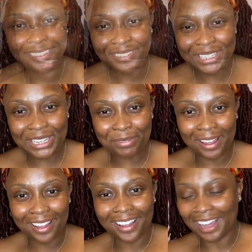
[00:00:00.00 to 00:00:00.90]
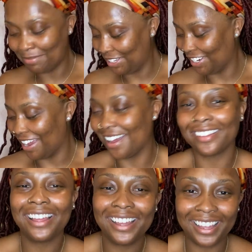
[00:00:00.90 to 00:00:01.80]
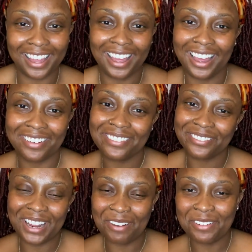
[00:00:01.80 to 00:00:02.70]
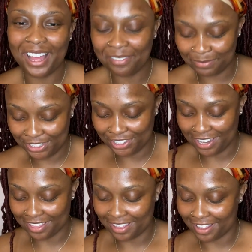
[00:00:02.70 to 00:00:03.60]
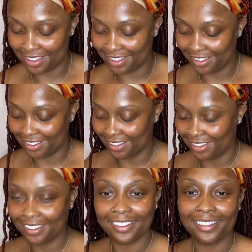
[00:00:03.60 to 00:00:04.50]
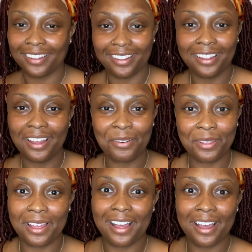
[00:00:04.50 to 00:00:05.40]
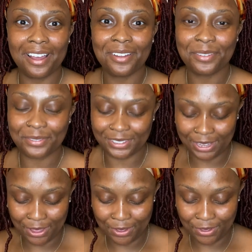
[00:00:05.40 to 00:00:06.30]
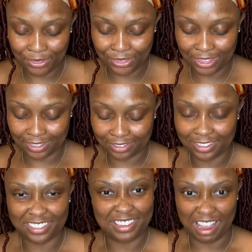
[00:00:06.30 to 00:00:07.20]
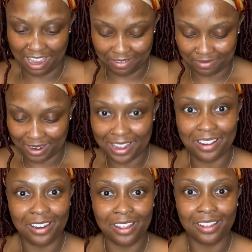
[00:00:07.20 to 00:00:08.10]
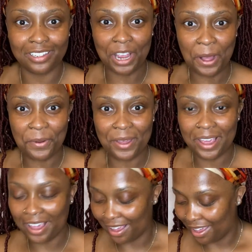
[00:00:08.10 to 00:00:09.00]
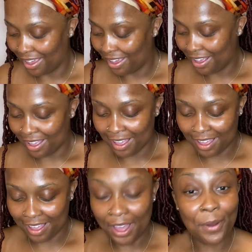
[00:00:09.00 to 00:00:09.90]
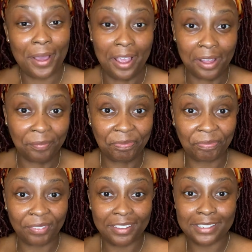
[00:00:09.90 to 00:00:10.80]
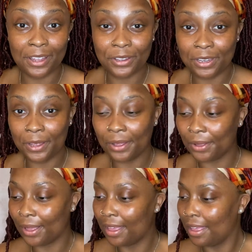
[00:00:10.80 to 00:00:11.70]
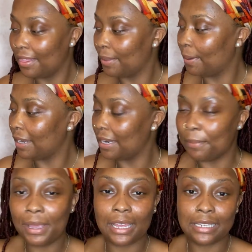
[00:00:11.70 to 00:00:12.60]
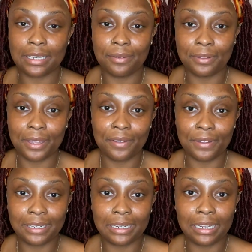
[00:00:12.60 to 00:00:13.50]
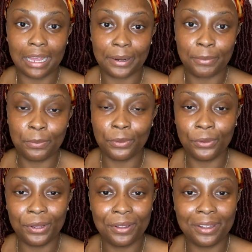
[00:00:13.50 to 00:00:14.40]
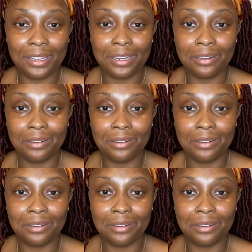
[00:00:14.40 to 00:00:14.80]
What's up, y'all? I miss y'all. Like I've missed y'all a lot. I really have. So let's just dive right in it, shall we? Okay, so the pandemic has definitely affected a lot of people in